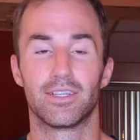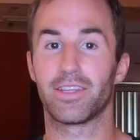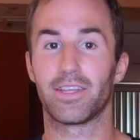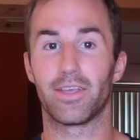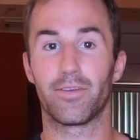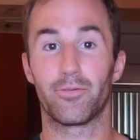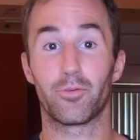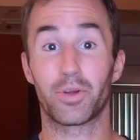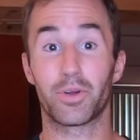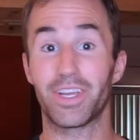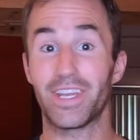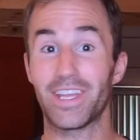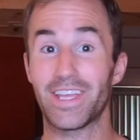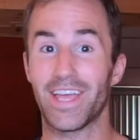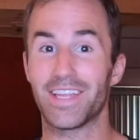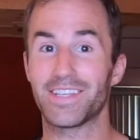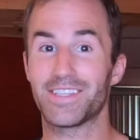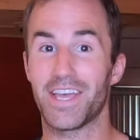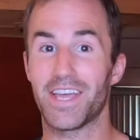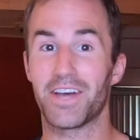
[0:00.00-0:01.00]
If we're going to
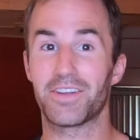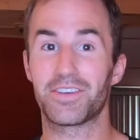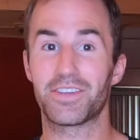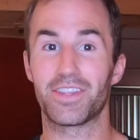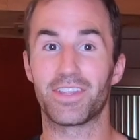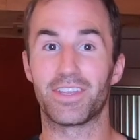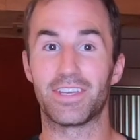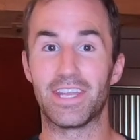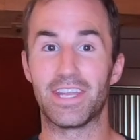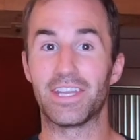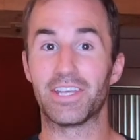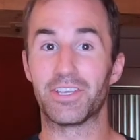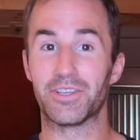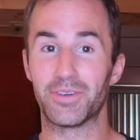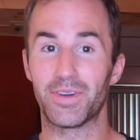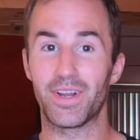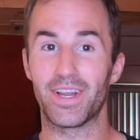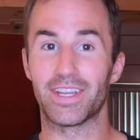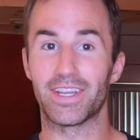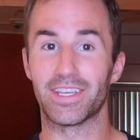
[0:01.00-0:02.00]
get down to the
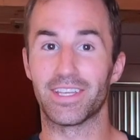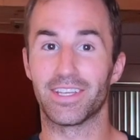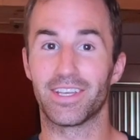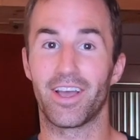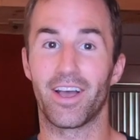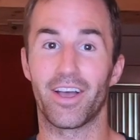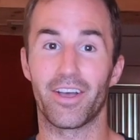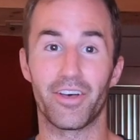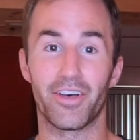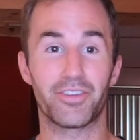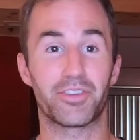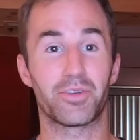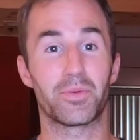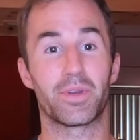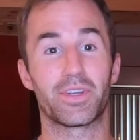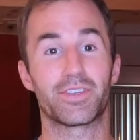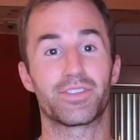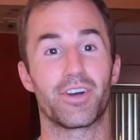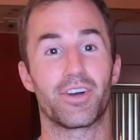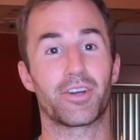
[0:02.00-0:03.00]
nitty-gritty, I also
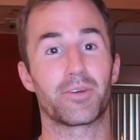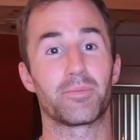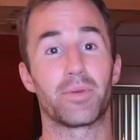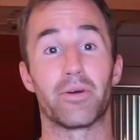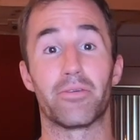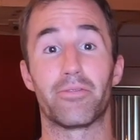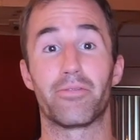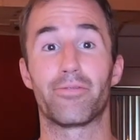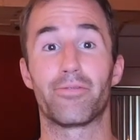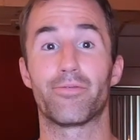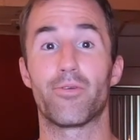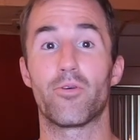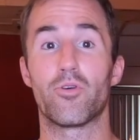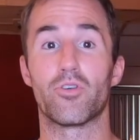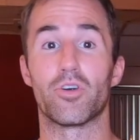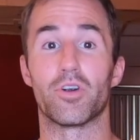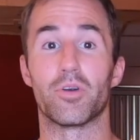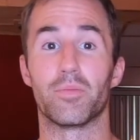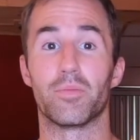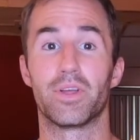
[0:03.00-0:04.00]
want to talk about
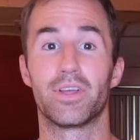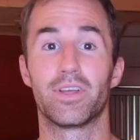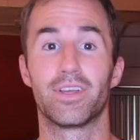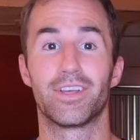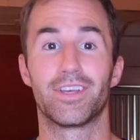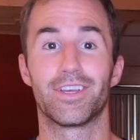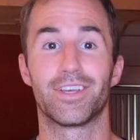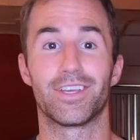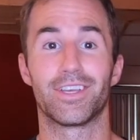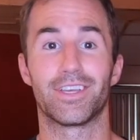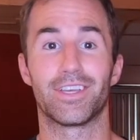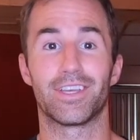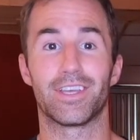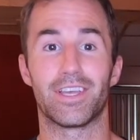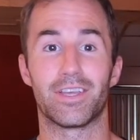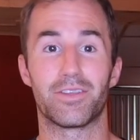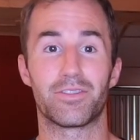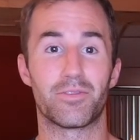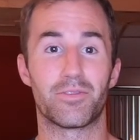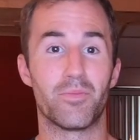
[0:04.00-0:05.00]
form.
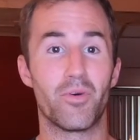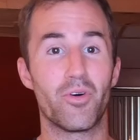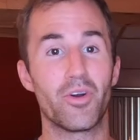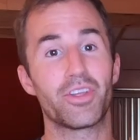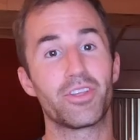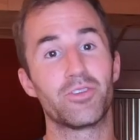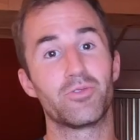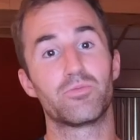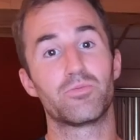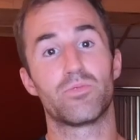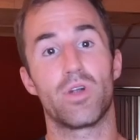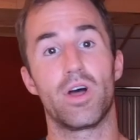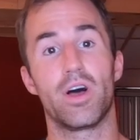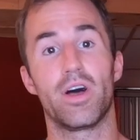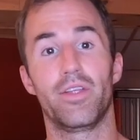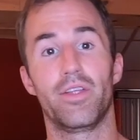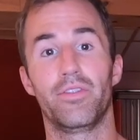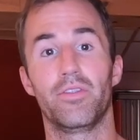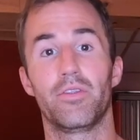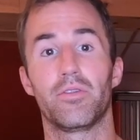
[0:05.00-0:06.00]
The more you
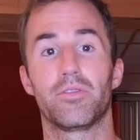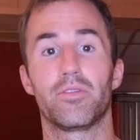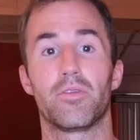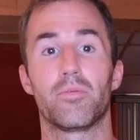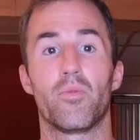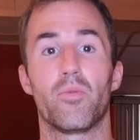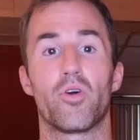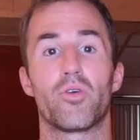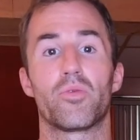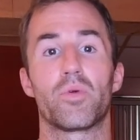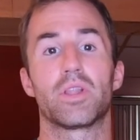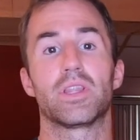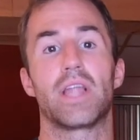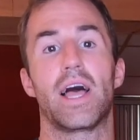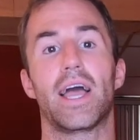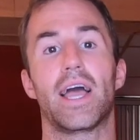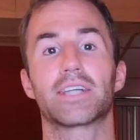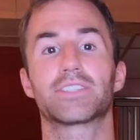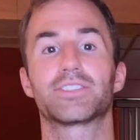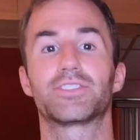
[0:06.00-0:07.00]
run, the more
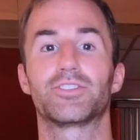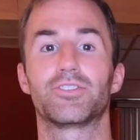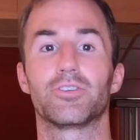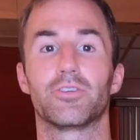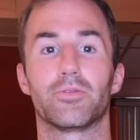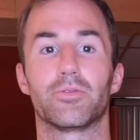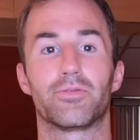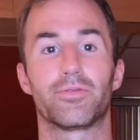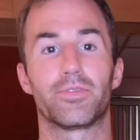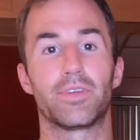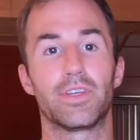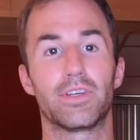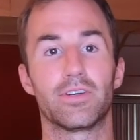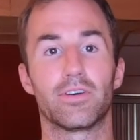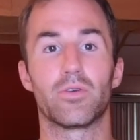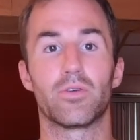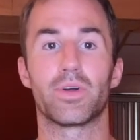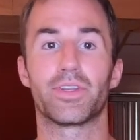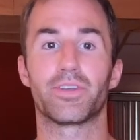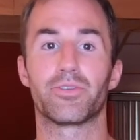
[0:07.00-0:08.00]
relaxed you'll feel
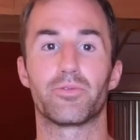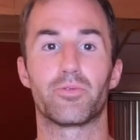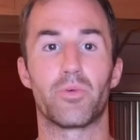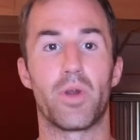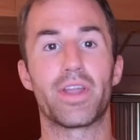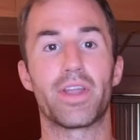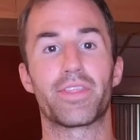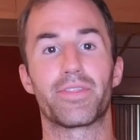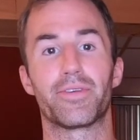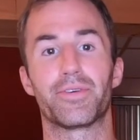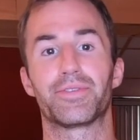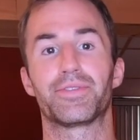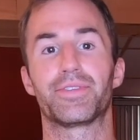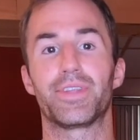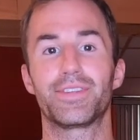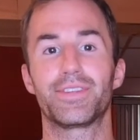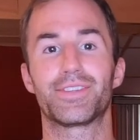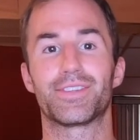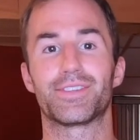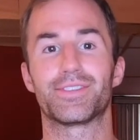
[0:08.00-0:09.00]
when running those
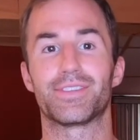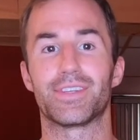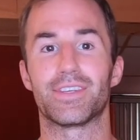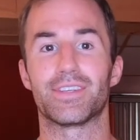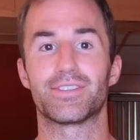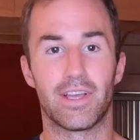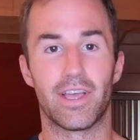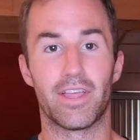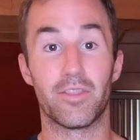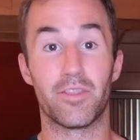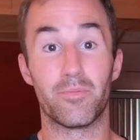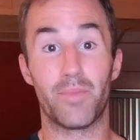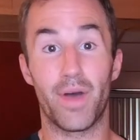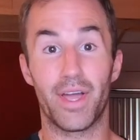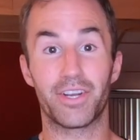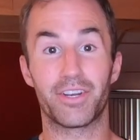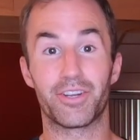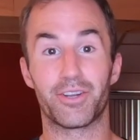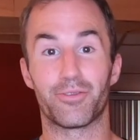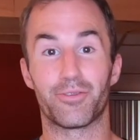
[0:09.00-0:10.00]
distances, and the better
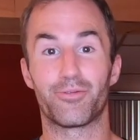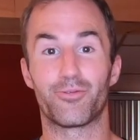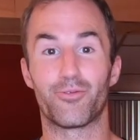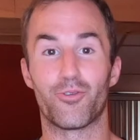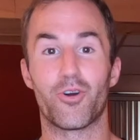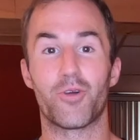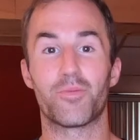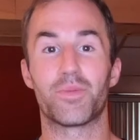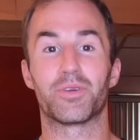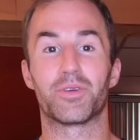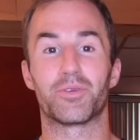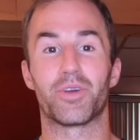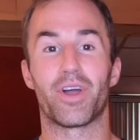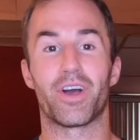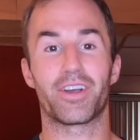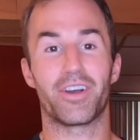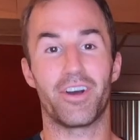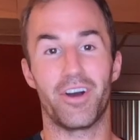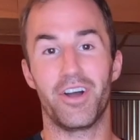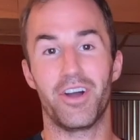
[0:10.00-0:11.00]
your form and
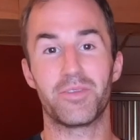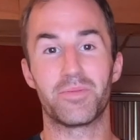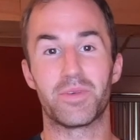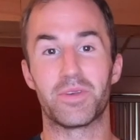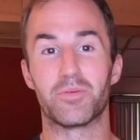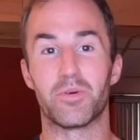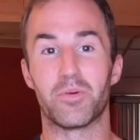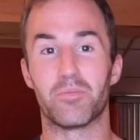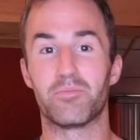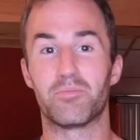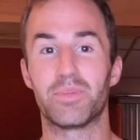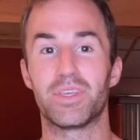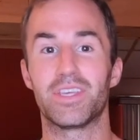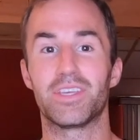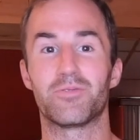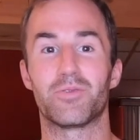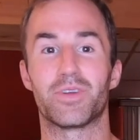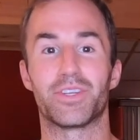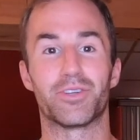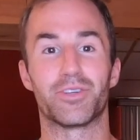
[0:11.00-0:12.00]
economy will be
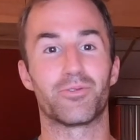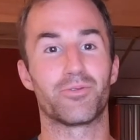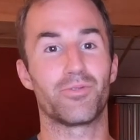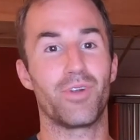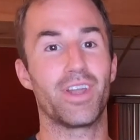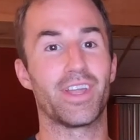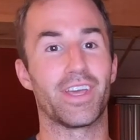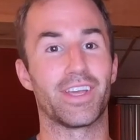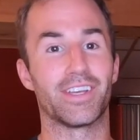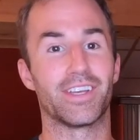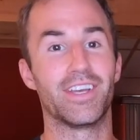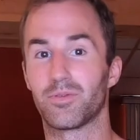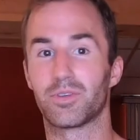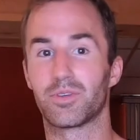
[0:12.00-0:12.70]
when you're running.